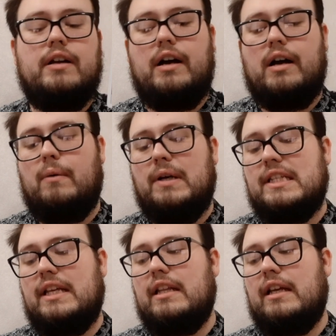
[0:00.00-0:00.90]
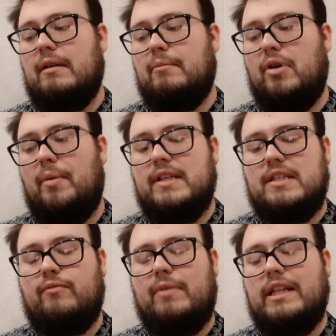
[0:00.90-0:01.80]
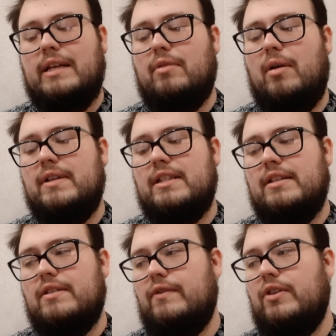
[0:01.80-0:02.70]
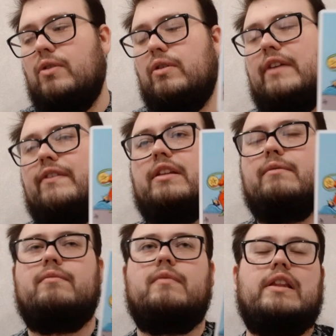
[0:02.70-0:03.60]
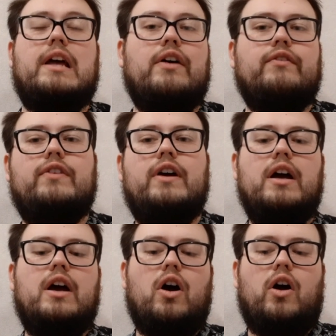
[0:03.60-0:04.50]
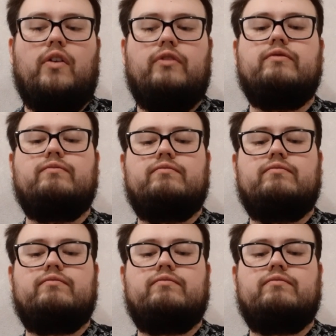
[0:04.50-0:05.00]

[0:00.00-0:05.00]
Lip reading: Once again, like, promise of money, promises of, you know, giving enough of,